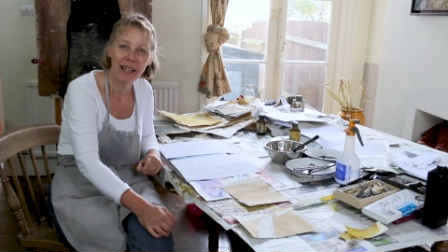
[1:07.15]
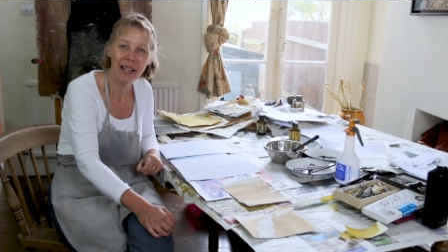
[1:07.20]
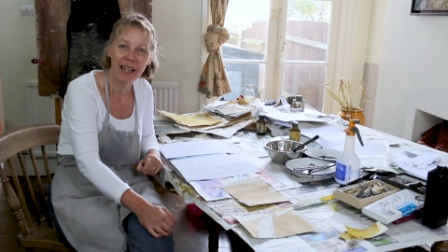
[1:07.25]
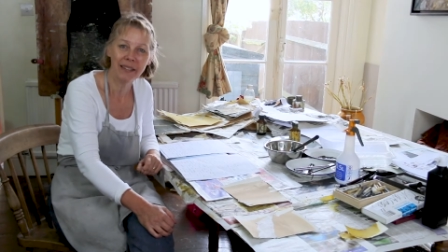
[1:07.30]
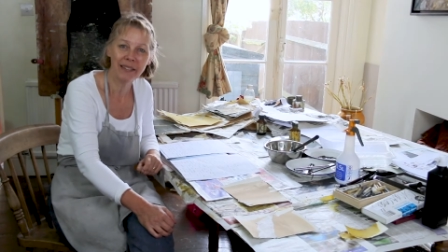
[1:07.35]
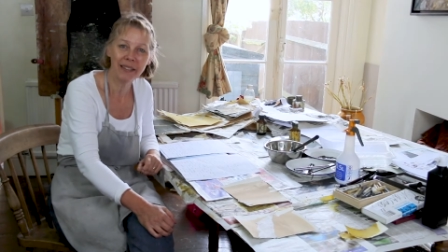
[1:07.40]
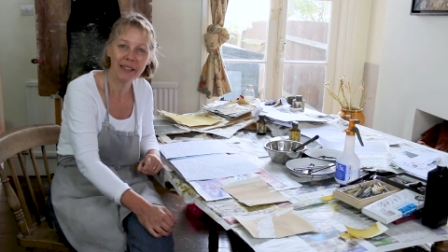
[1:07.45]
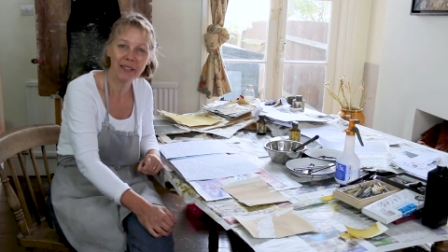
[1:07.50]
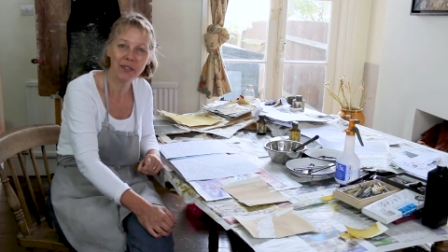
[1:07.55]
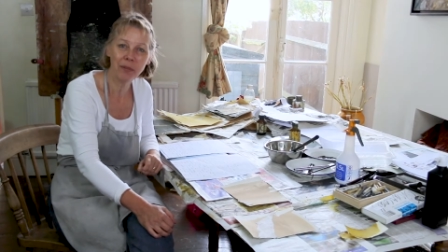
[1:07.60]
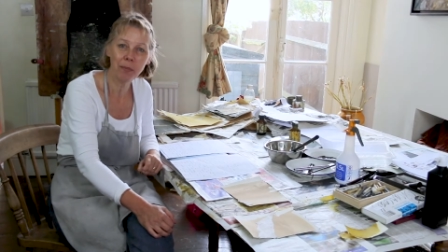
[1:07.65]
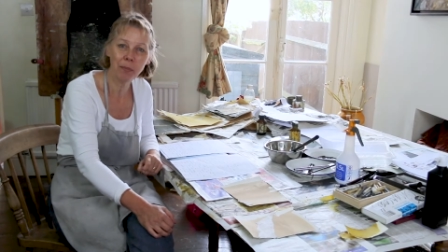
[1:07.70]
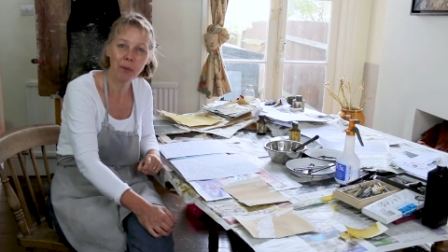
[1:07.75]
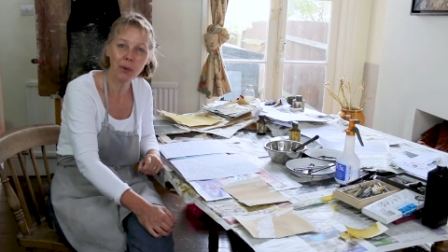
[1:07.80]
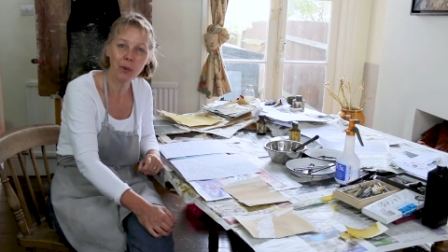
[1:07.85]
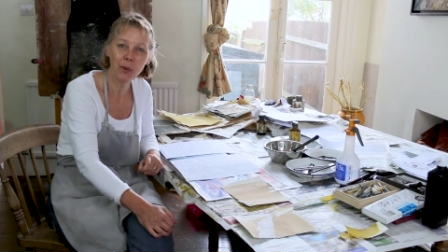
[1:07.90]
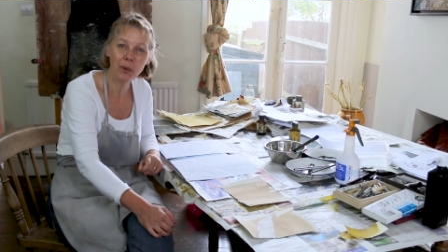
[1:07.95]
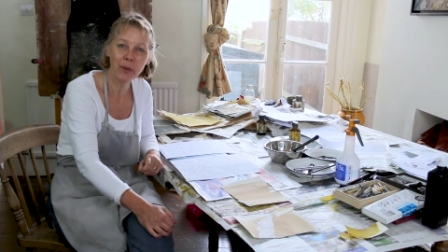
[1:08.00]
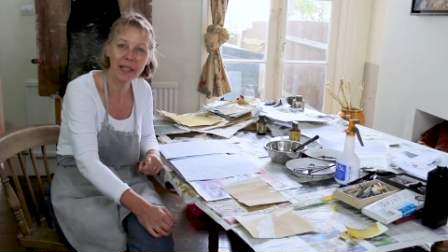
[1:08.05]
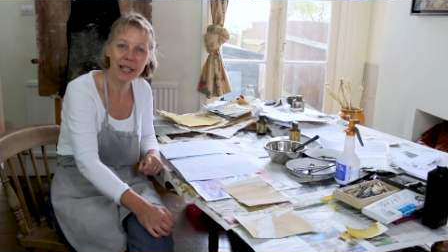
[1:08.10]
is
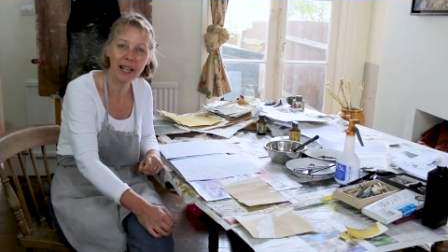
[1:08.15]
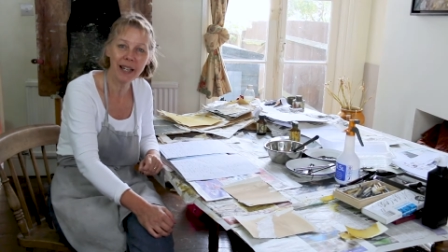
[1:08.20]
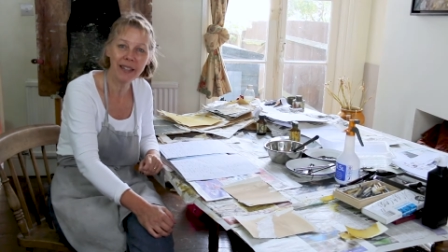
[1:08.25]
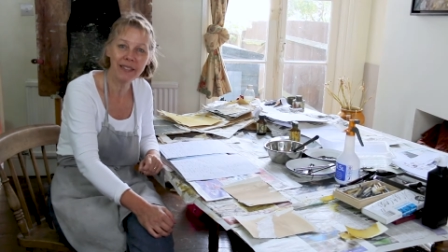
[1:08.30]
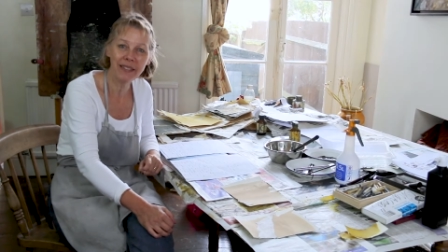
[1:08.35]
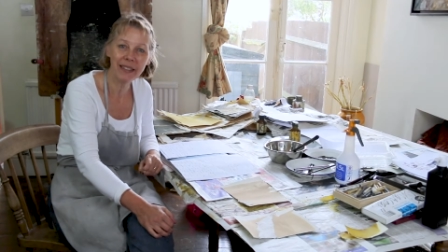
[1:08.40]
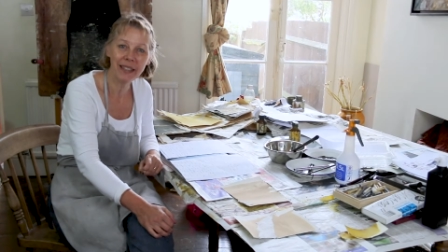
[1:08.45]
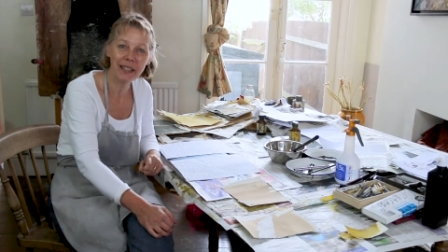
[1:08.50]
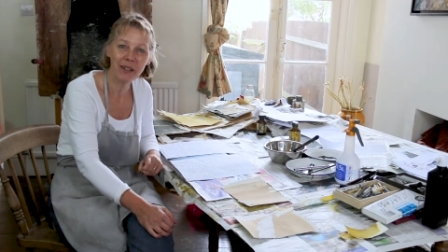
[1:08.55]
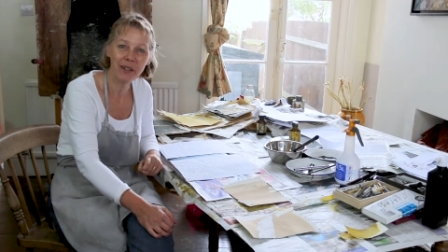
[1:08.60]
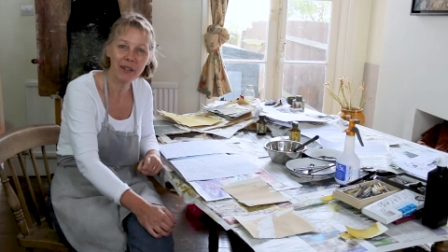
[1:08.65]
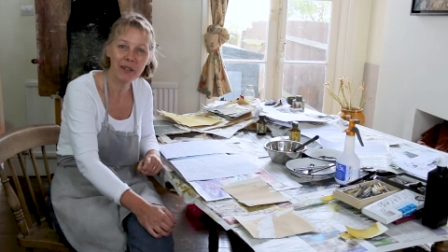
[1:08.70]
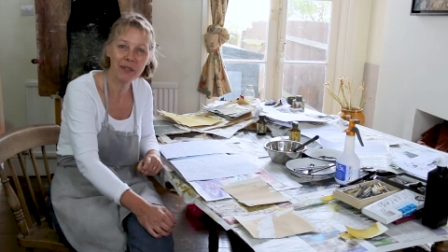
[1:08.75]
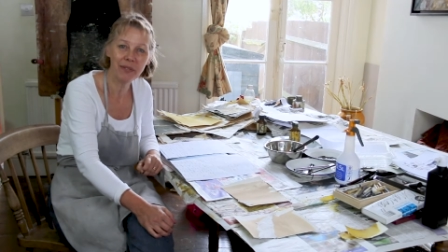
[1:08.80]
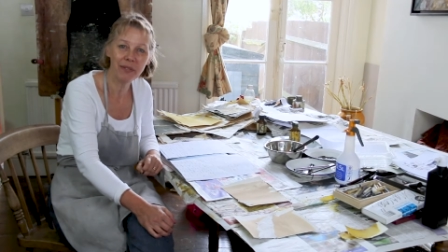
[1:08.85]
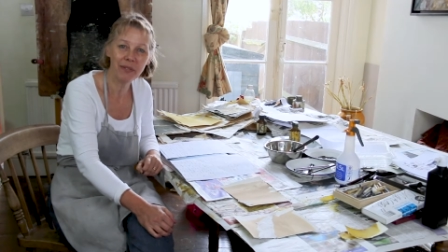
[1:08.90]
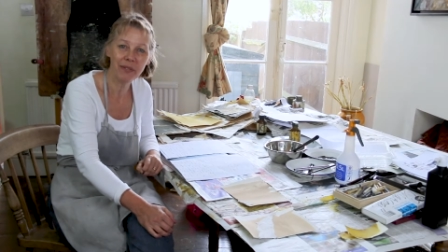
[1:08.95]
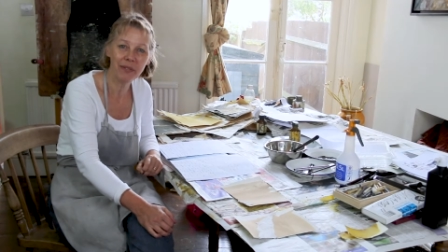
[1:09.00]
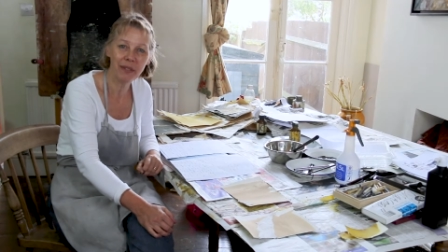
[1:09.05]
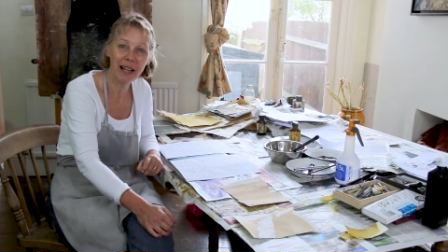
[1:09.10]
explore the idea
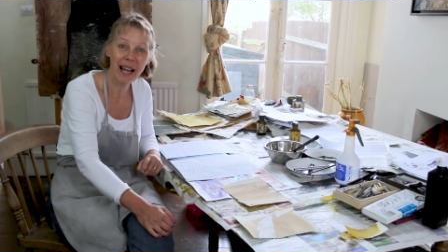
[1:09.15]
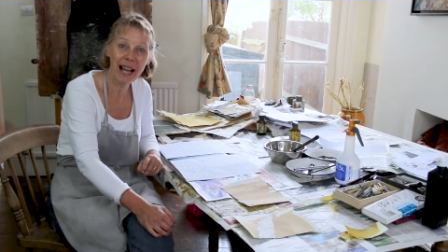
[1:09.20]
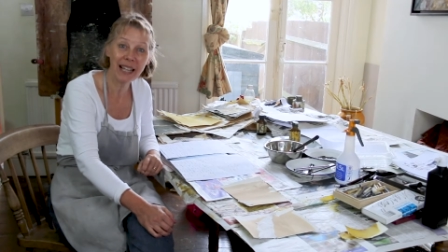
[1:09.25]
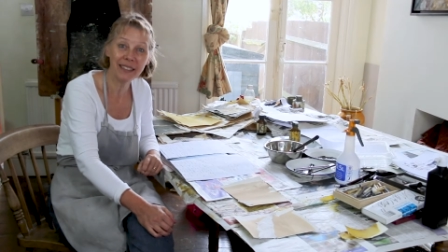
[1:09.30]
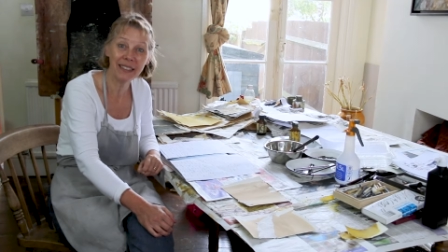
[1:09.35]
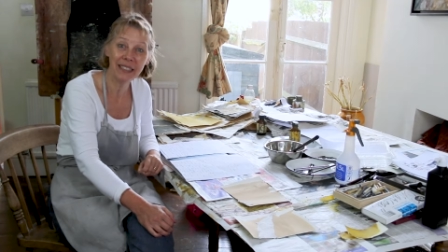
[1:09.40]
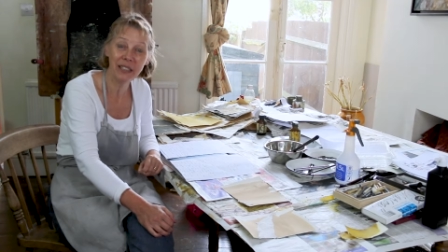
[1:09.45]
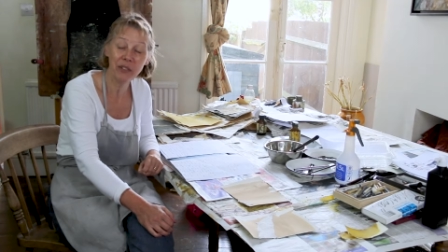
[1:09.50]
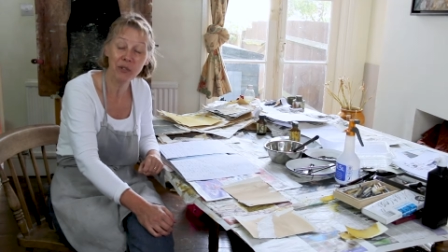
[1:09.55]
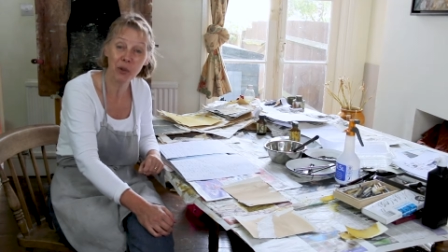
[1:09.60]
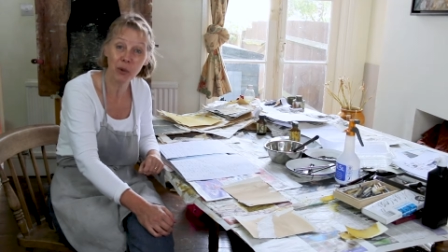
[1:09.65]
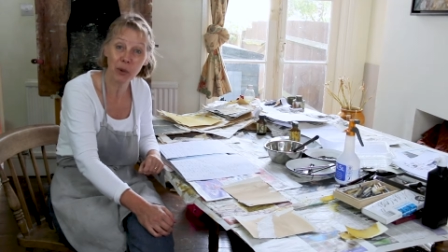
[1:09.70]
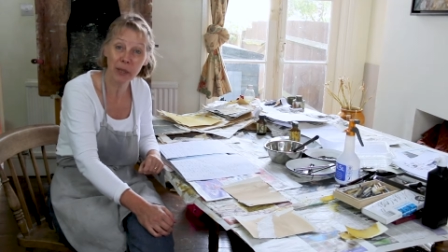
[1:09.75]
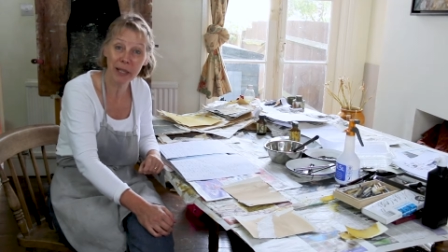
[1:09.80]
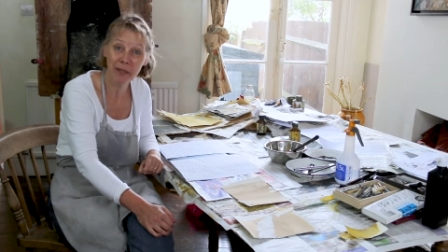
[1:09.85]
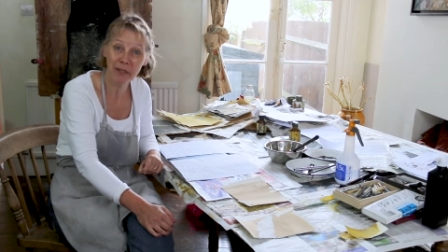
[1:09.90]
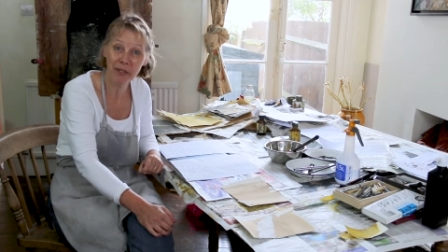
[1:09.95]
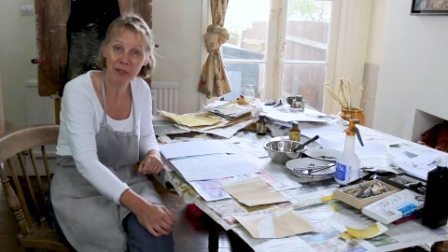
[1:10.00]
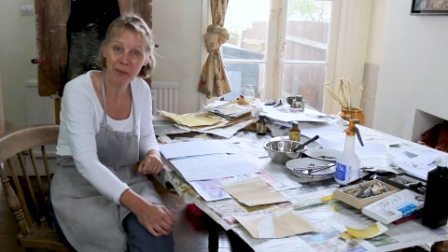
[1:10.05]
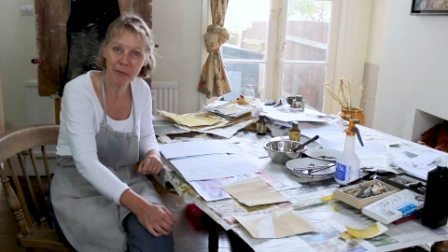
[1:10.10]
of actually
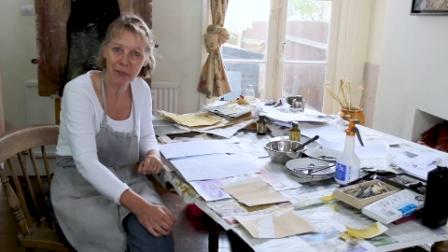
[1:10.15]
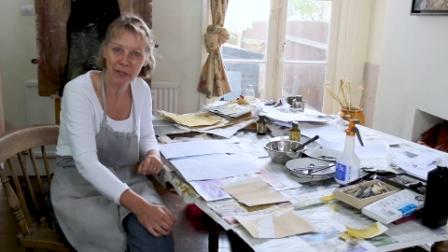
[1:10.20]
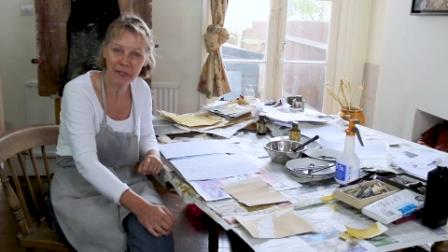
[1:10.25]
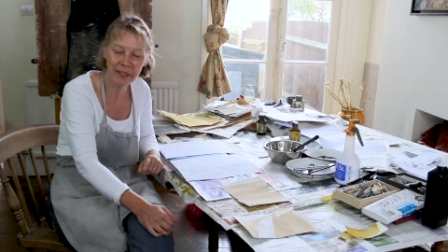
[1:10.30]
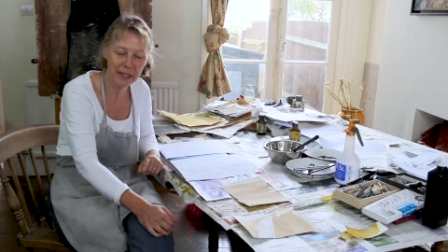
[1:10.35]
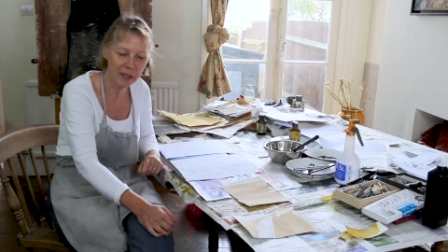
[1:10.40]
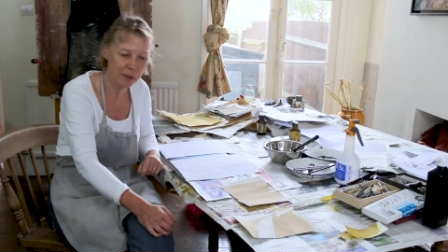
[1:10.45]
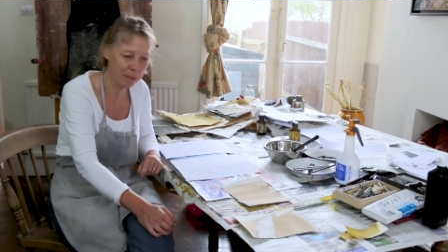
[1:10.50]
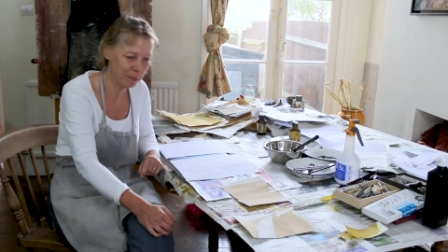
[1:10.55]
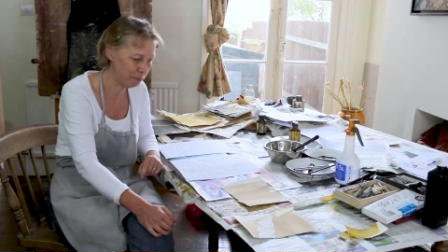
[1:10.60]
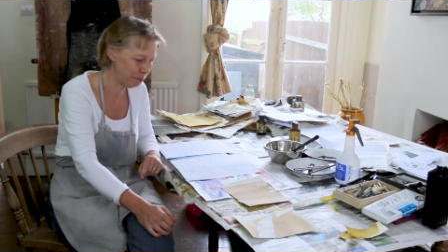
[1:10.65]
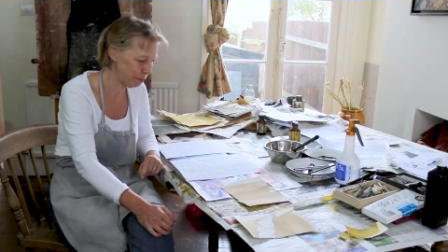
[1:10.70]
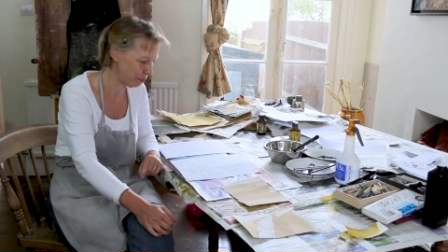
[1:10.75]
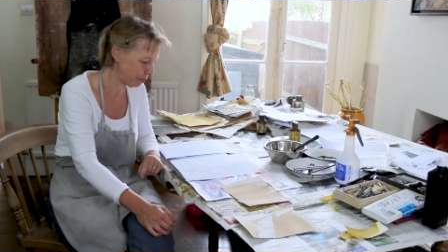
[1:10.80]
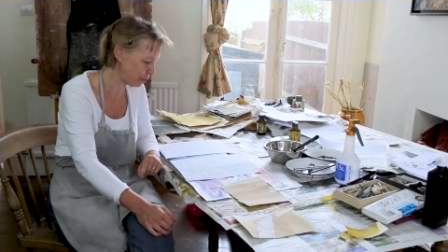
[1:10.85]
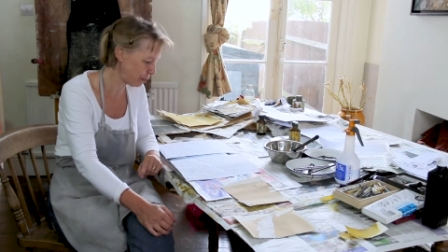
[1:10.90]
drawing from film,